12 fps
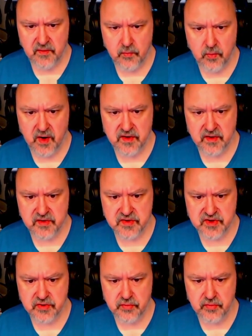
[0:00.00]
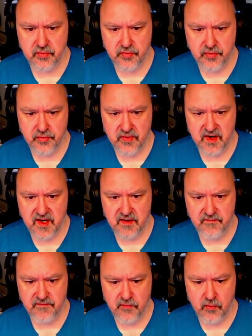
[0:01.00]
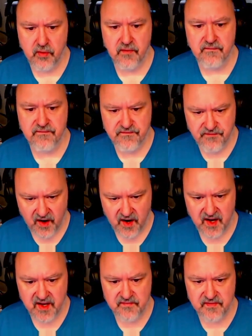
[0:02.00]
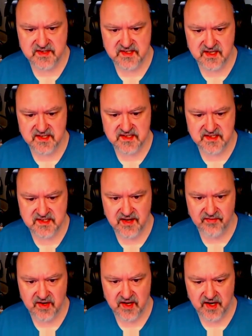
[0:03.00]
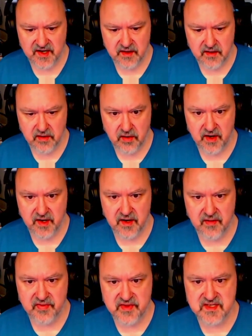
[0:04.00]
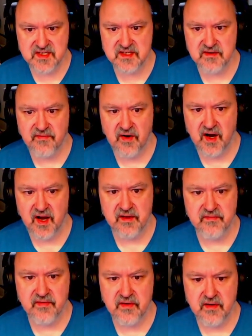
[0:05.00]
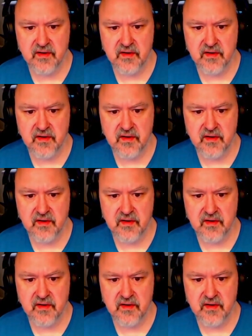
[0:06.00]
one two three four five six seven eight nine. This is a five,